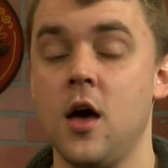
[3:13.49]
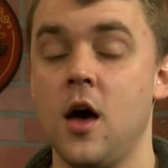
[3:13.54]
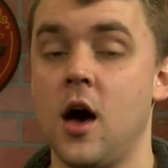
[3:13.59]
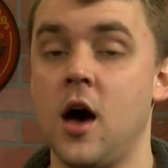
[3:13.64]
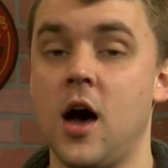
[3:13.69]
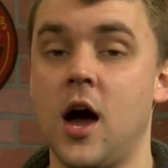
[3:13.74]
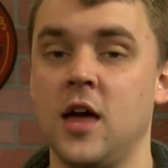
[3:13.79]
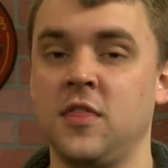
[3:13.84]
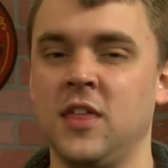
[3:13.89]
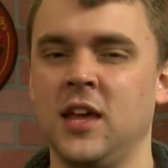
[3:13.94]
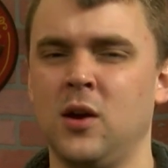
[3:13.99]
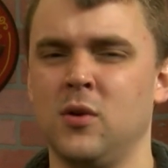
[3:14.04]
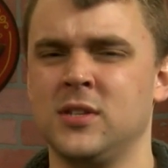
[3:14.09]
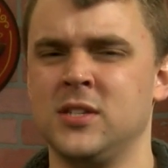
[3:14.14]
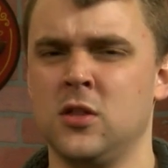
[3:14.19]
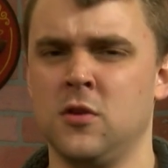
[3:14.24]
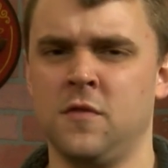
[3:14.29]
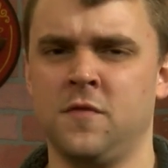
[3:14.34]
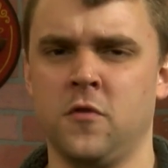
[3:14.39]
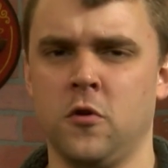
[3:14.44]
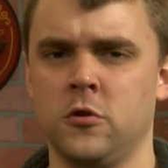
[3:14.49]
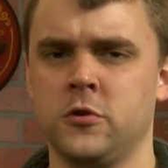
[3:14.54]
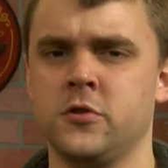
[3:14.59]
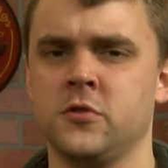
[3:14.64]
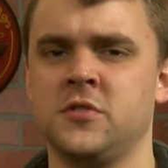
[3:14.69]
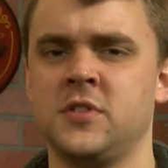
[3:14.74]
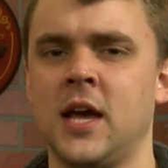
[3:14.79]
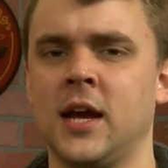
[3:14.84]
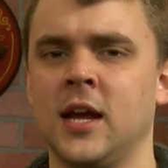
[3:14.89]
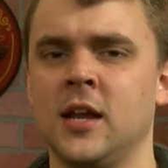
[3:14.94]
uh, I think it was either first
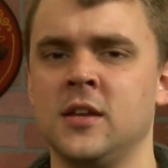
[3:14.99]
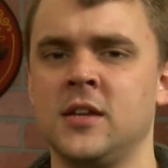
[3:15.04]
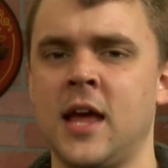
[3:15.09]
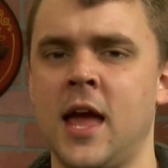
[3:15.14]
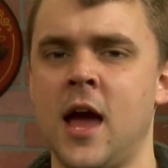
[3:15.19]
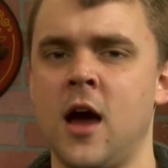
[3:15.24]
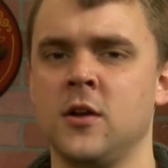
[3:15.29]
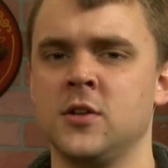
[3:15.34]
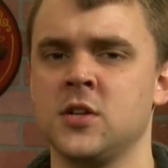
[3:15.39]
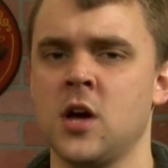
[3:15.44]
or second down.